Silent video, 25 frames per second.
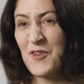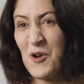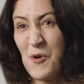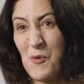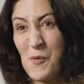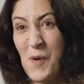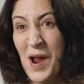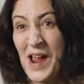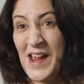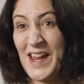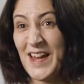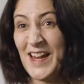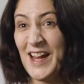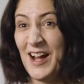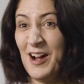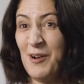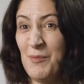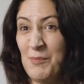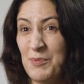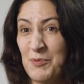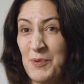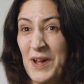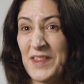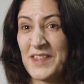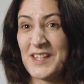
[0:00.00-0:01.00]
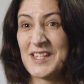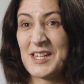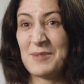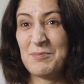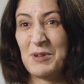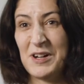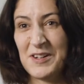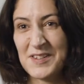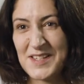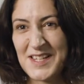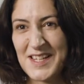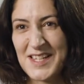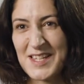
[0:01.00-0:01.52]
you're weighing up whether to
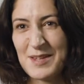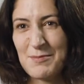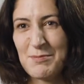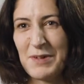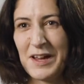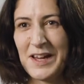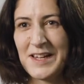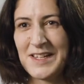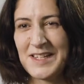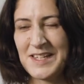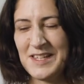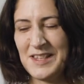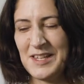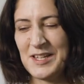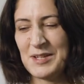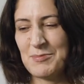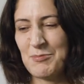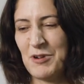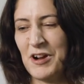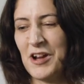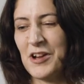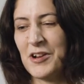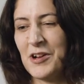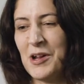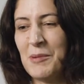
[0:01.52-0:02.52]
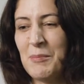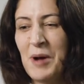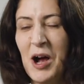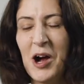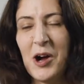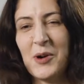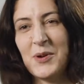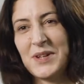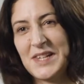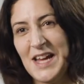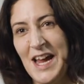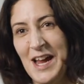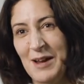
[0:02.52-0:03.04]
participate in this programme,
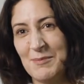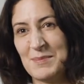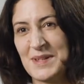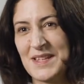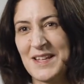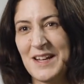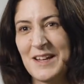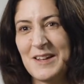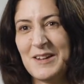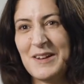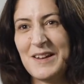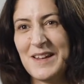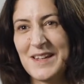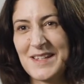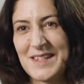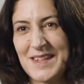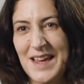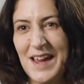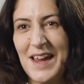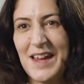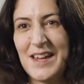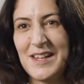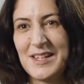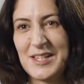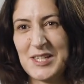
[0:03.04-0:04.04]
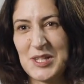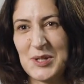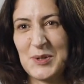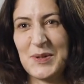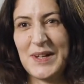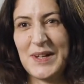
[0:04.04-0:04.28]
I would absolutely say do